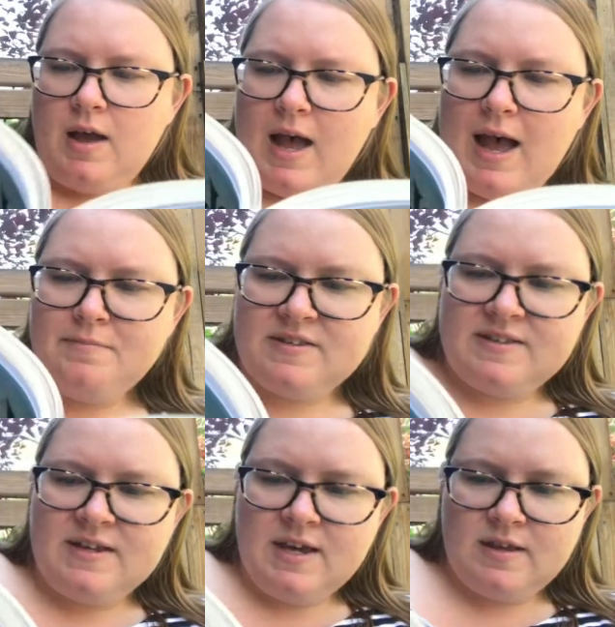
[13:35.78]
"I'm
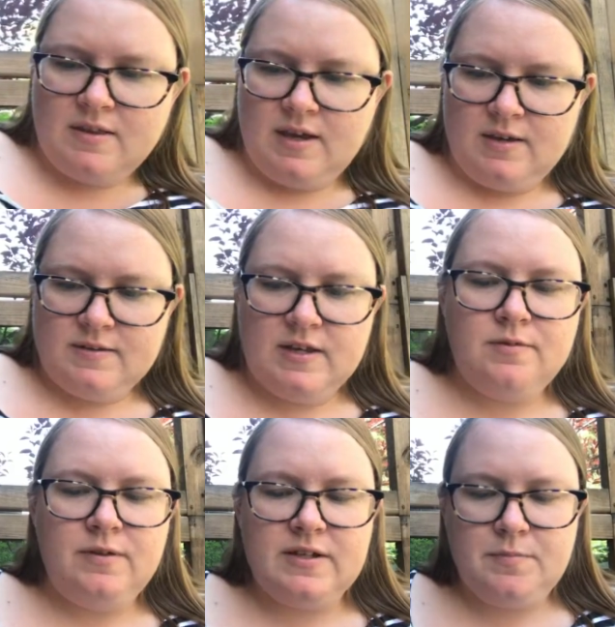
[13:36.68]
seeing things," he
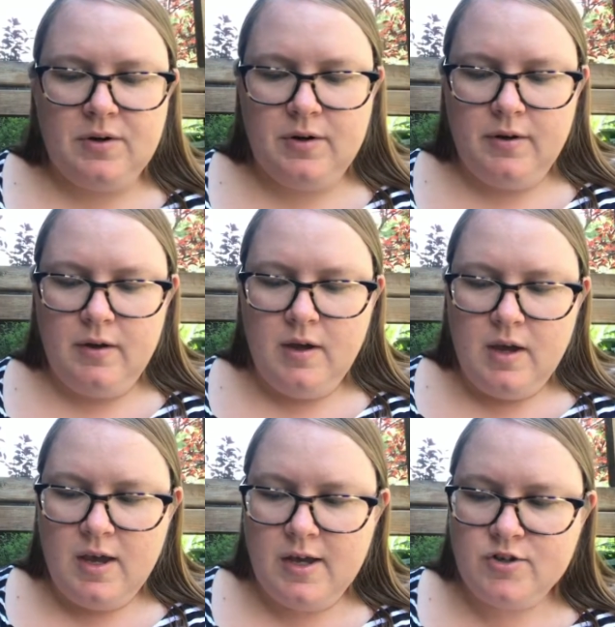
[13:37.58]
whispered.
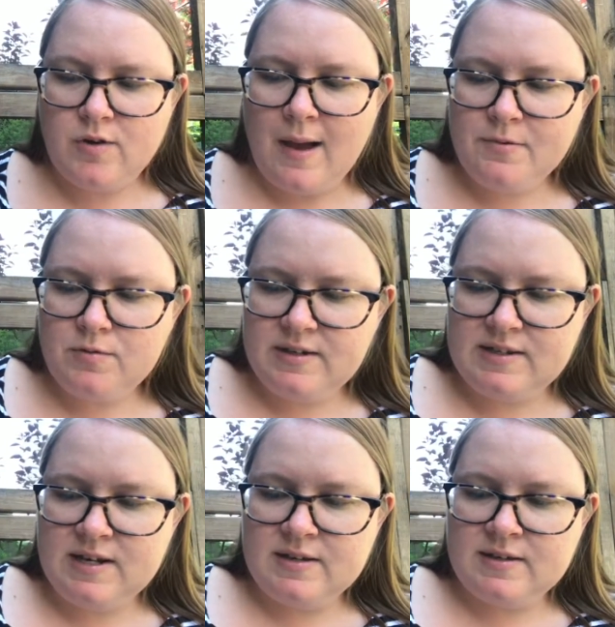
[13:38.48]
He dropped to his
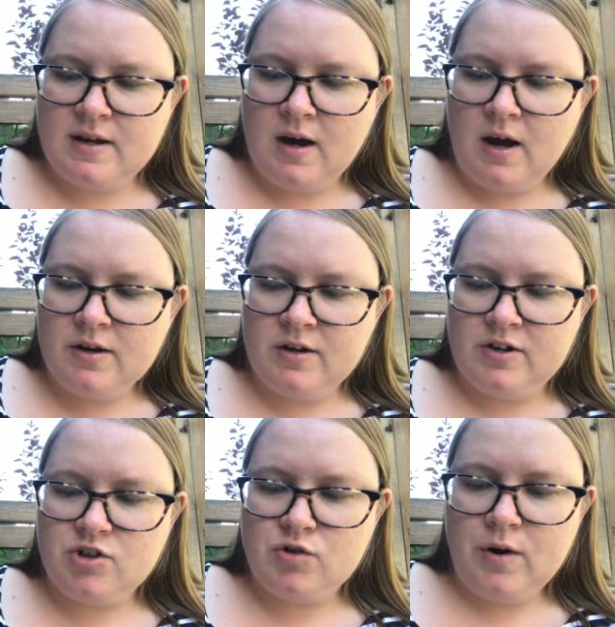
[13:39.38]
knees and uttered
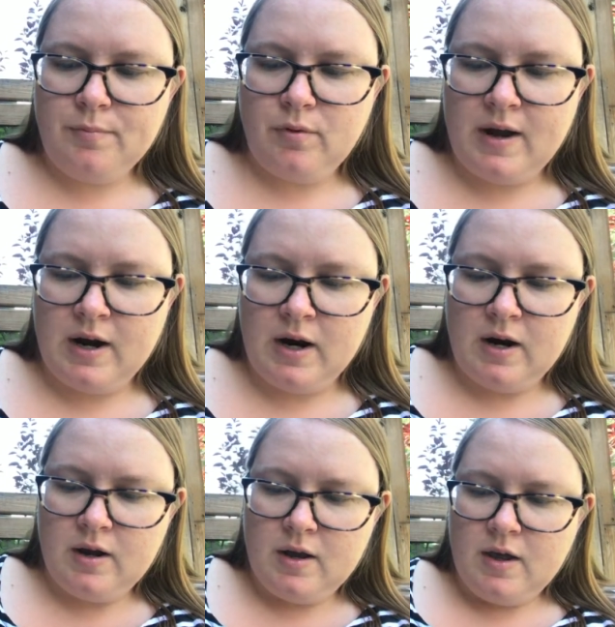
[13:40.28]
a short prayer.
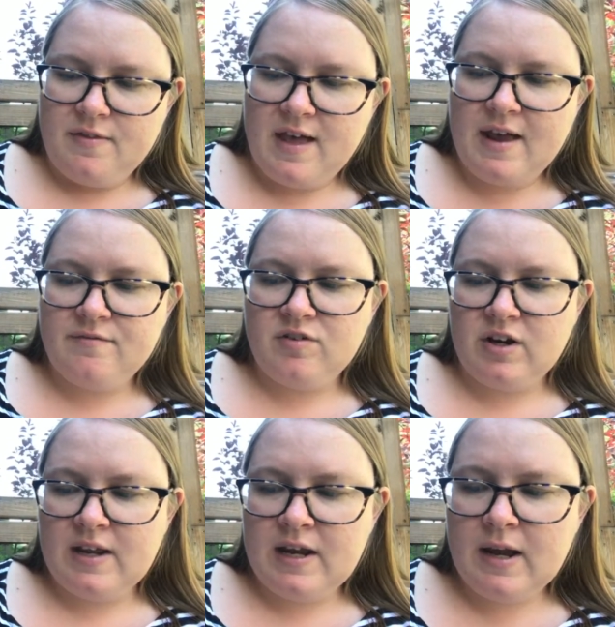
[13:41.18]
Then,
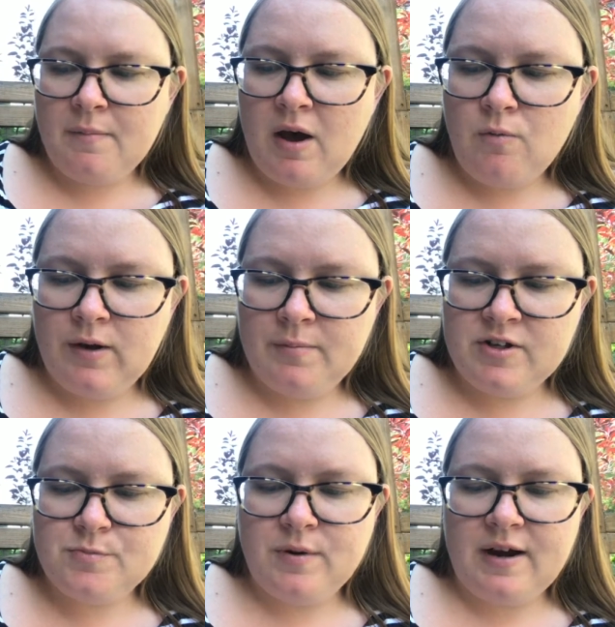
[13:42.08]
forgetting about
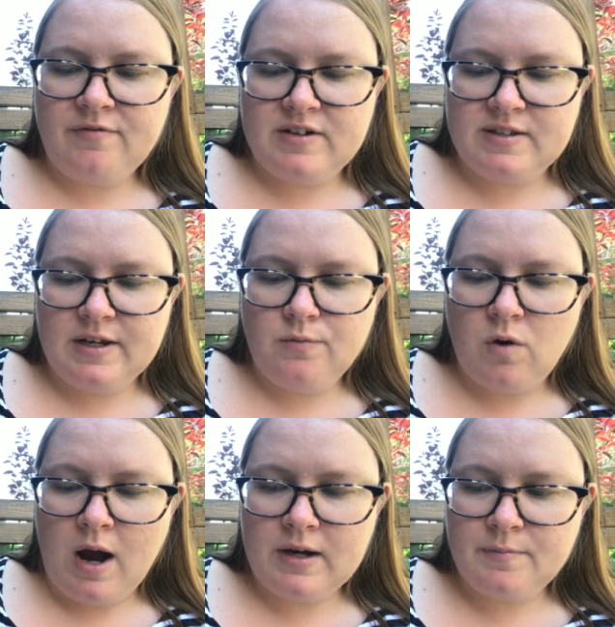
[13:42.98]
Wilbur's breakfast, he
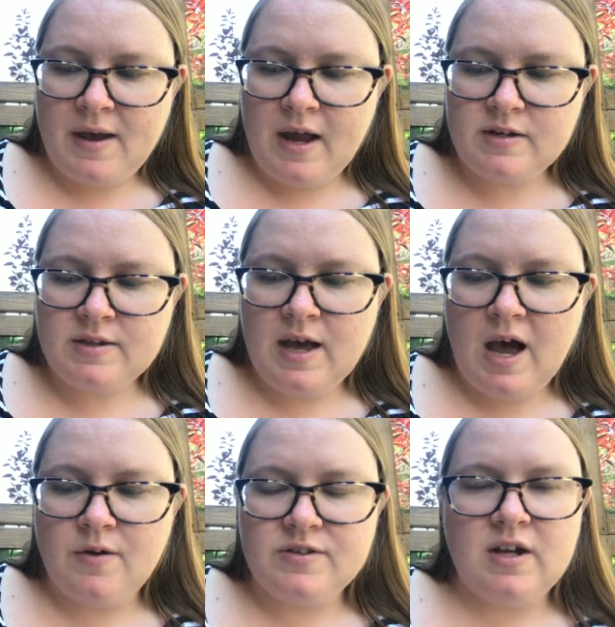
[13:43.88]
walked back to the
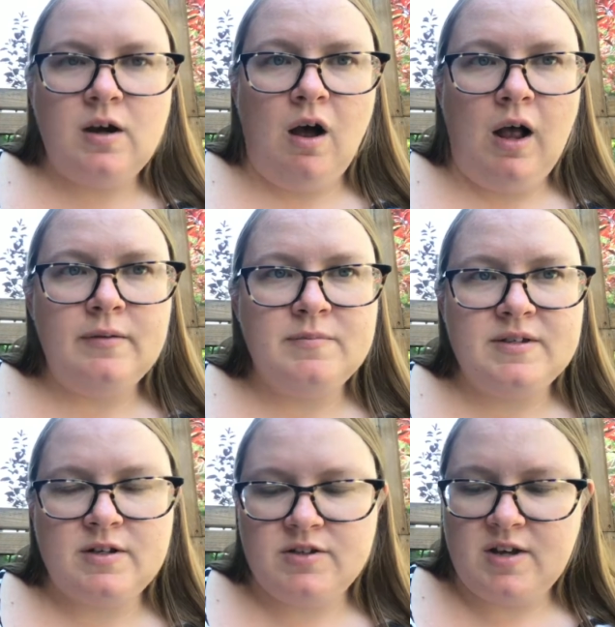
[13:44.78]
house and called
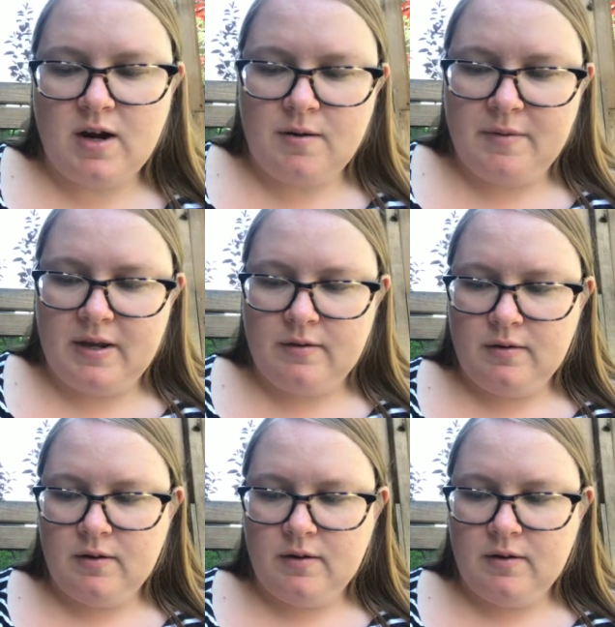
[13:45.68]
Mr. Zuckerman.